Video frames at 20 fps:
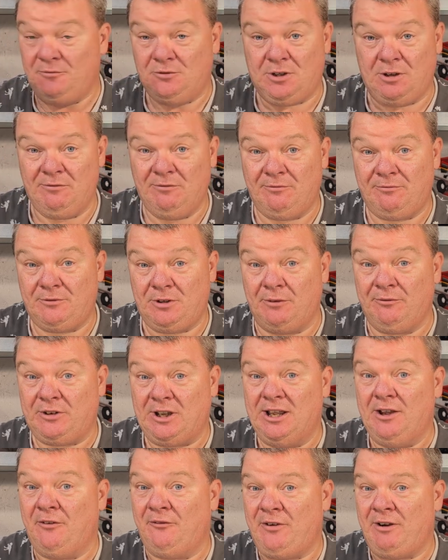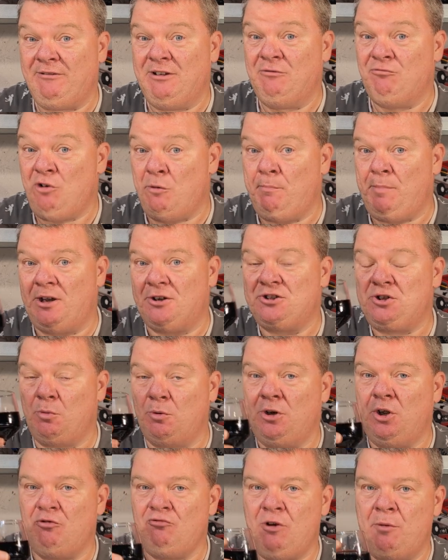Don't forget, a very robust. You
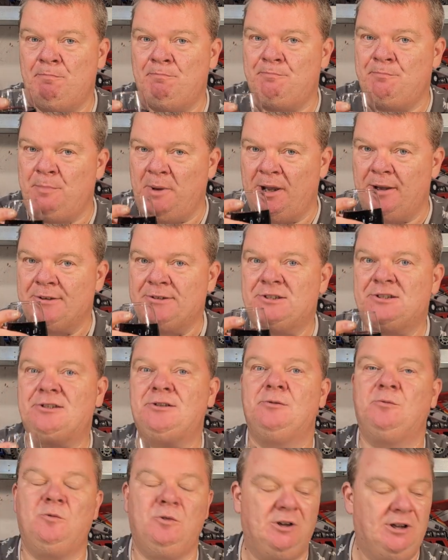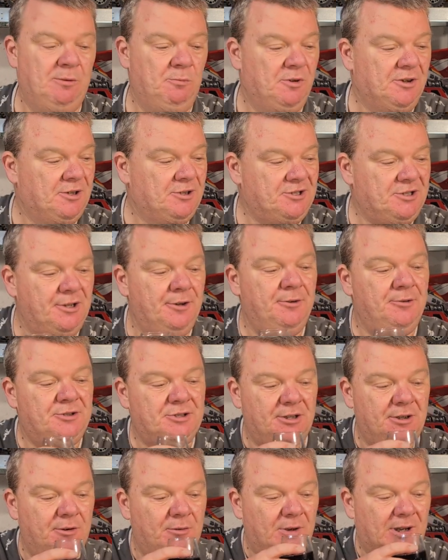want a robust wine with a
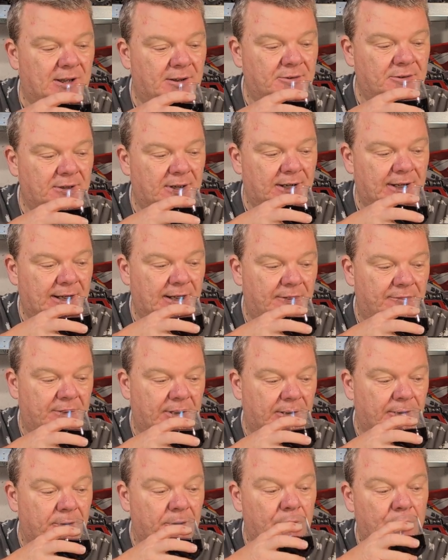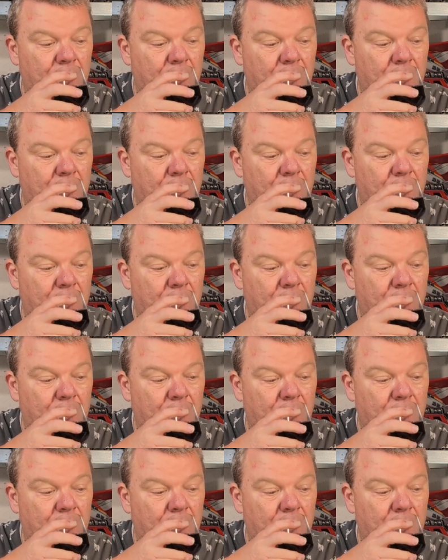2-2 underlever.